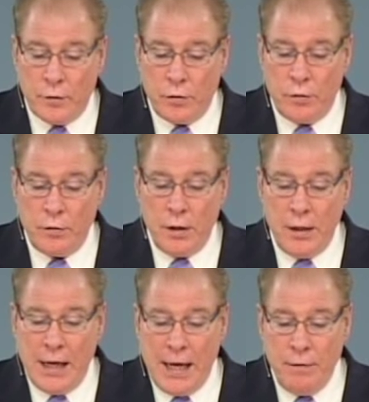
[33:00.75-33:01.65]
us that
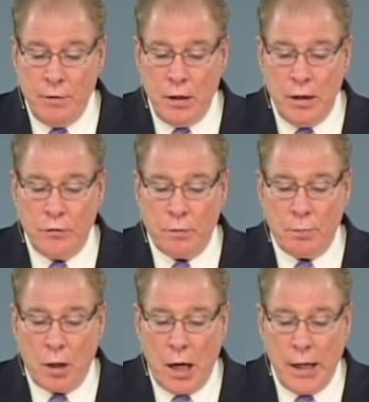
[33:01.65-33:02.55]
David is
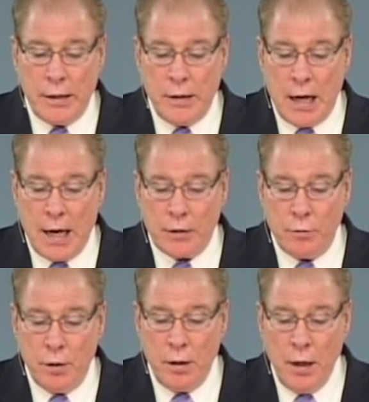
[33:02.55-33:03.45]
applying
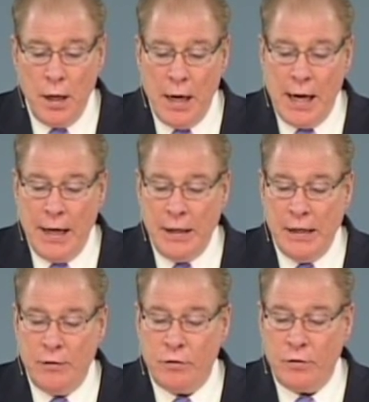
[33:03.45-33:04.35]
doctrine, and
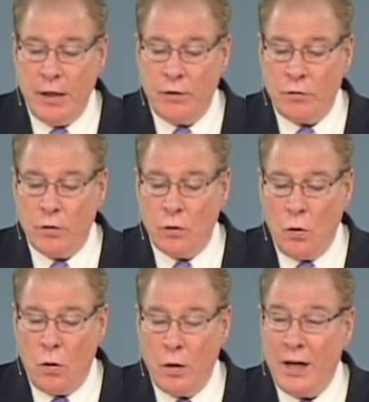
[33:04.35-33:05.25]
he seeks the
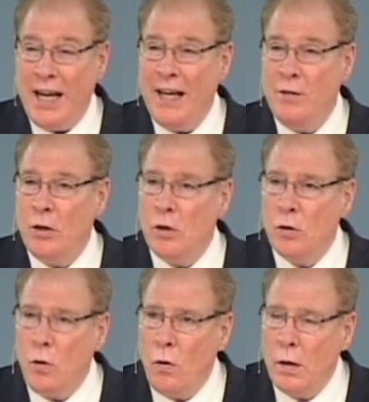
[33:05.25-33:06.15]
Lord, and the
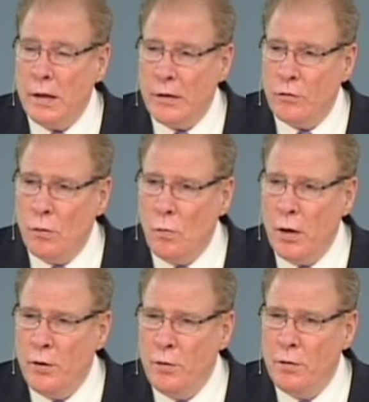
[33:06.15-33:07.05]
Lord is the
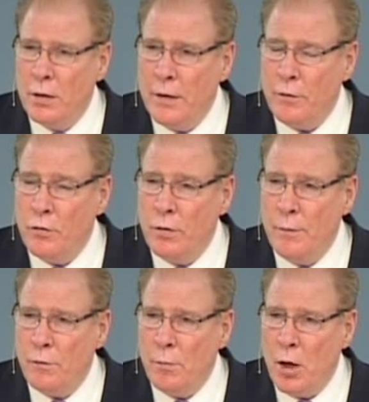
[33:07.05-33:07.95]
one who delivers him
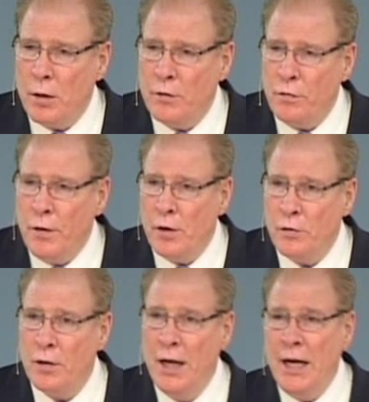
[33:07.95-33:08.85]
from all his
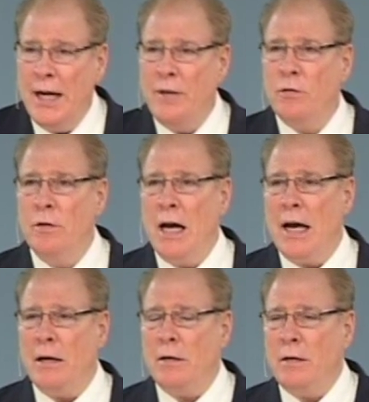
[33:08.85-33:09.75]
fears. It's
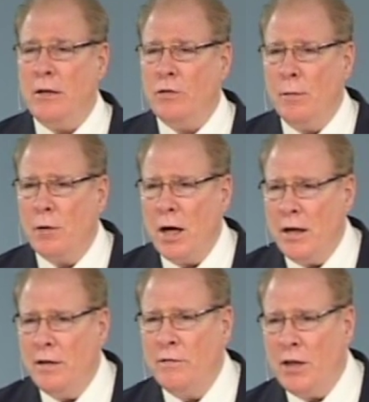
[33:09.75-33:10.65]
not t- some
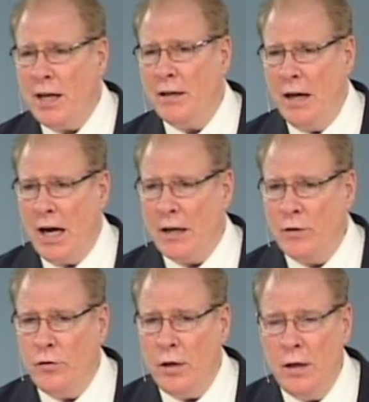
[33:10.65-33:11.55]
kind of
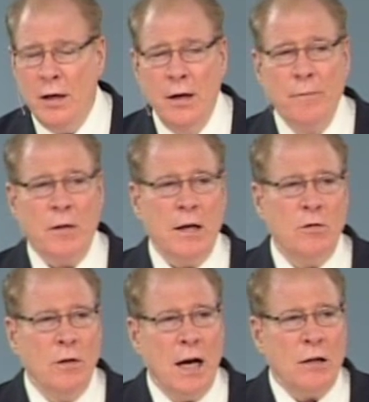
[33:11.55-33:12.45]
technology. It's
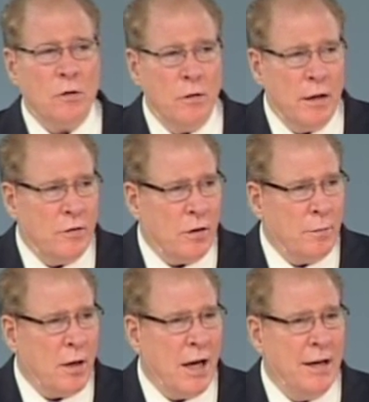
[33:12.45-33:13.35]
not learning some
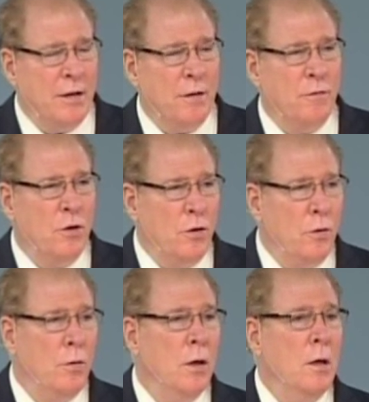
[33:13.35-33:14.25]
kind of
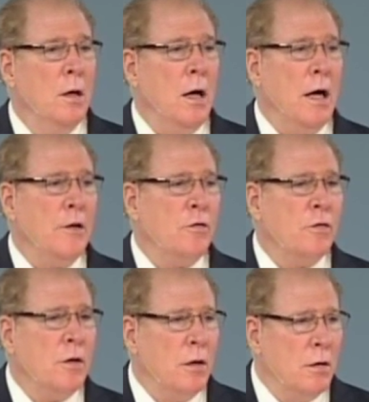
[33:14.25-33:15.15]
new uh,
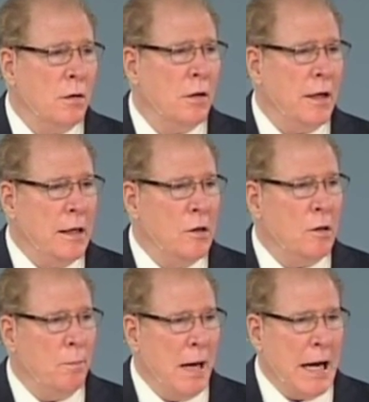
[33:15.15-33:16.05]
skill in the
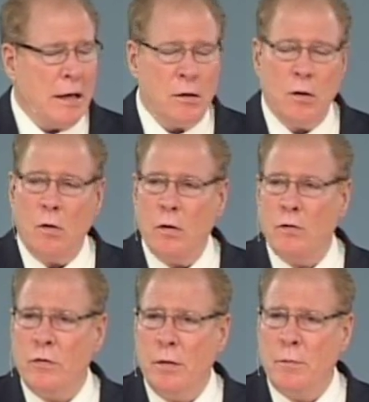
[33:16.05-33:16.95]
battle or
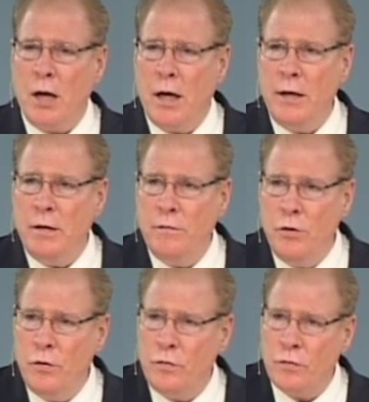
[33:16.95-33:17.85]
some kind of
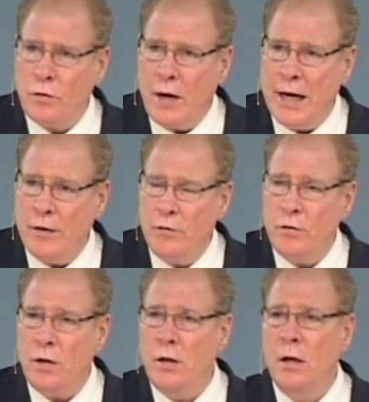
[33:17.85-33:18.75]
new
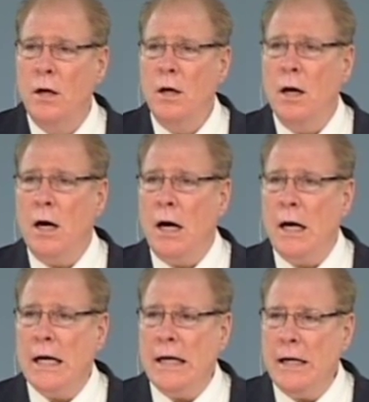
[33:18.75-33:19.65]
strategy. Uh,
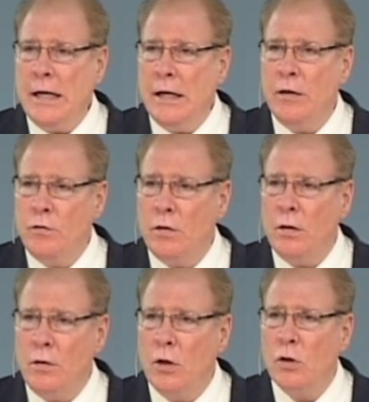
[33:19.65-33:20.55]
it is
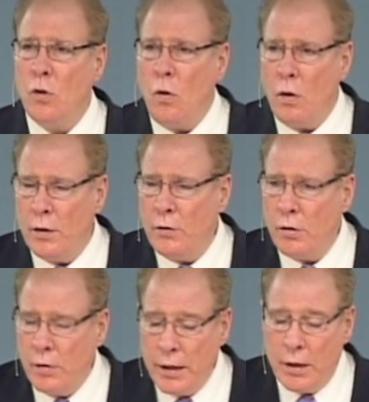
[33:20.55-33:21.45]
the Lord,
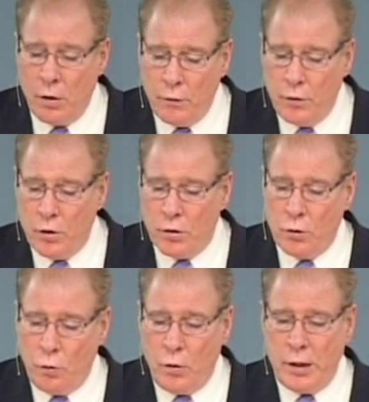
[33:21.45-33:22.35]
turning it over to the
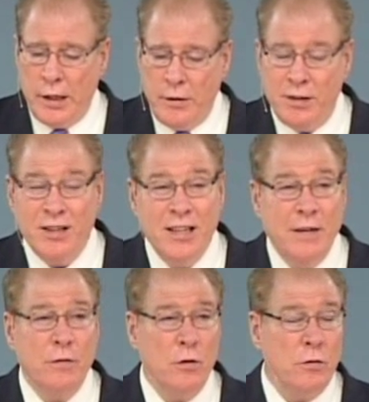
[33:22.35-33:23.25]
Lord. He
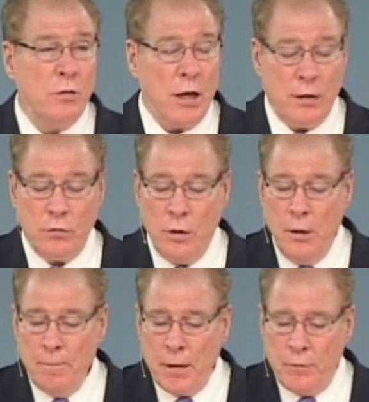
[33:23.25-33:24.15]
delivers us
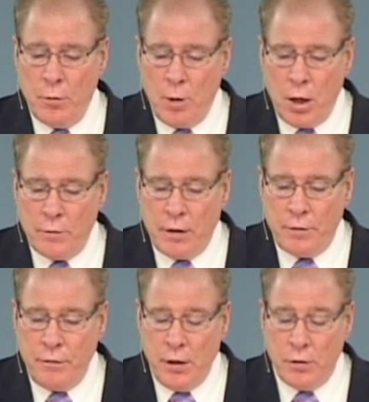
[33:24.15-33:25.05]
from all of our
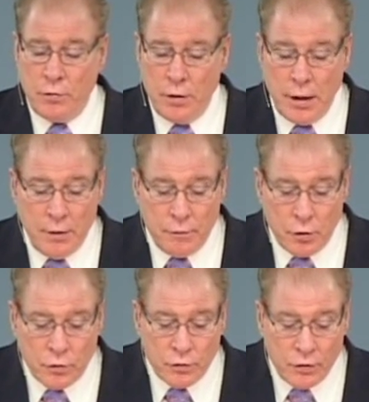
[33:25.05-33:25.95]
fears. And then in
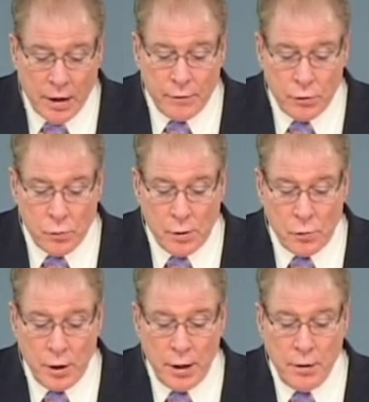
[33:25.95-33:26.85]
verse seven we
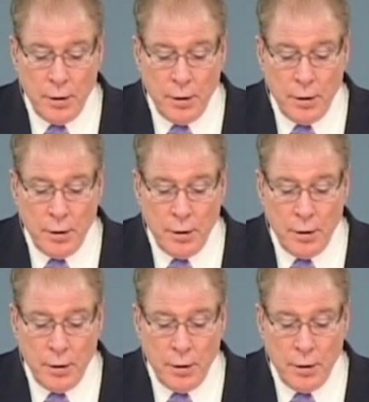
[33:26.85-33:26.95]
read,